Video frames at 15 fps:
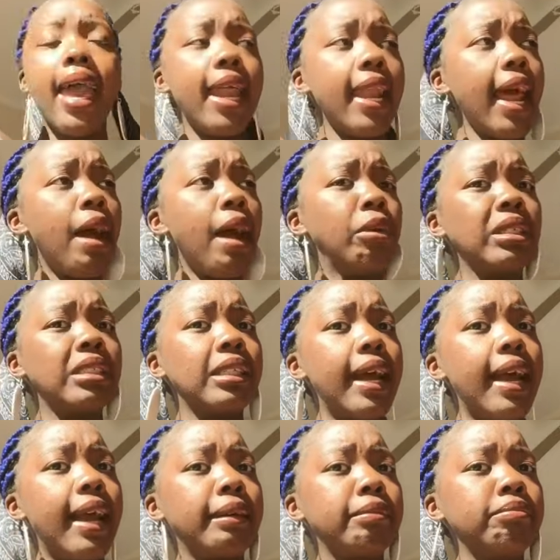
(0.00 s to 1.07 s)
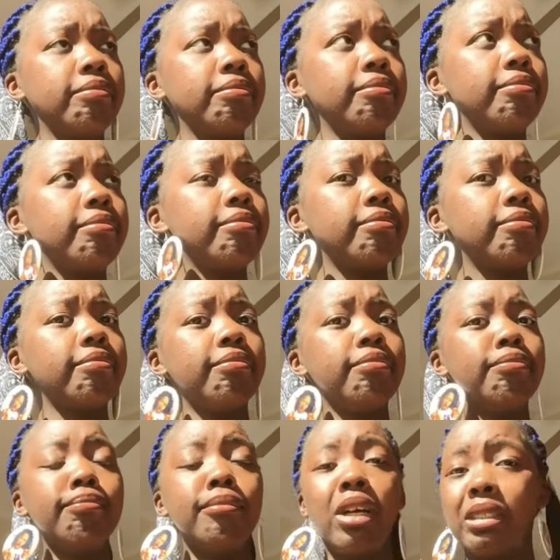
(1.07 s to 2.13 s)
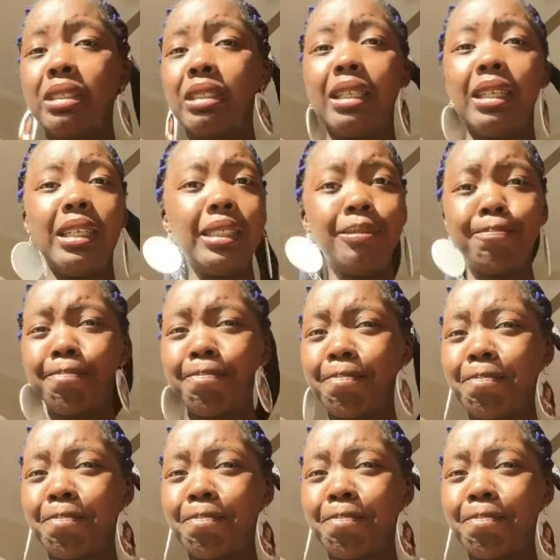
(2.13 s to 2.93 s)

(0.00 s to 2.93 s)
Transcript: I was like, Muslim,